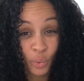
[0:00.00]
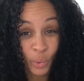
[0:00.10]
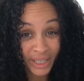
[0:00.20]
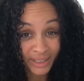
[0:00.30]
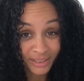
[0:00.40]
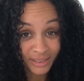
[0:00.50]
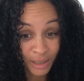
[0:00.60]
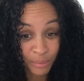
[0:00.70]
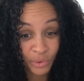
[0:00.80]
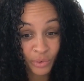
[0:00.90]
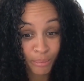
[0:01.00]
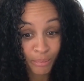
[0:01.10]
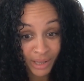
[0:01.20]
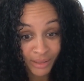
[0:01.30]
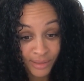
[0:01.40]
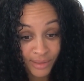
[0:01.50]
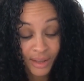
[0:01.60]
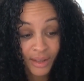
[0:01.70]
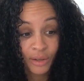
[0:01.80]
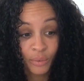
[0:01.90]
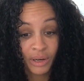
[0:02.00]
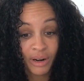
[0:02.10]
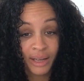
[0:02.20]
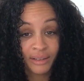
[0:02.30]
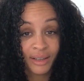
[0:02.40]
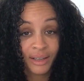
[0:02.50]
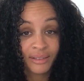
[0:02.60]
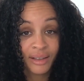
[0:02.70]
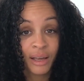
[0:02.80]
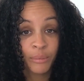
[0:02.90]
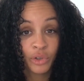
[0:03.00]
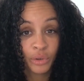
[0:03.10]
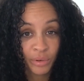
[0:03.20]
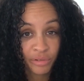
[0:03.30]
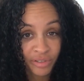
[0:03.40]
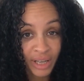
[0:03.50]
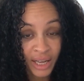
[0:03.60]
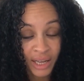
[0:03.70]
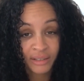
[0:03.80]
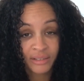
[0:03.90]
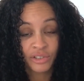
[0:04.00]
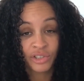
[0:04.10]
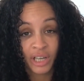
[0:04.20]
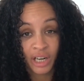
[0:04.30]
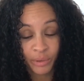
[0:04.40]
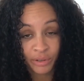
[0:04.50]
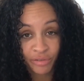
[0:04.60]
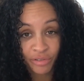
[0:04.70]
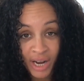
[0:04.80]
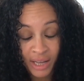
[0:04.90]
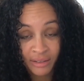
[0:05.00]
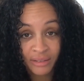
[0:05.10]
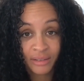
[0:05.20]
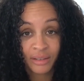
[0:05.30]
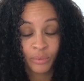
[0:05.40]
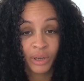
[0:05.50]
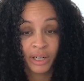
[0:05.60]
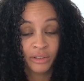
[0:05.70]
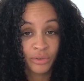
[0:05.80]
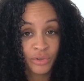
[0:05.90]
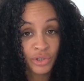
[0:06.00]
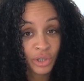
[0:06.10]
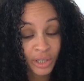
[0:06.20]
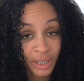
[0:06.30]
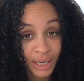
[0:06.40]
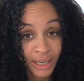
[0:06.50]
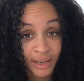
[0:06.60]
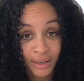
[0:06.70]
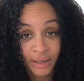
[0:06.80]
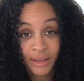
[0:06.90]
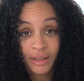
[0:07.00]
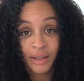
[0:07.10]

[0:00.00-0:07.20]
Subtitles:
weeks, up to a month, where I take time to reflect, share with friends, where I do journaling,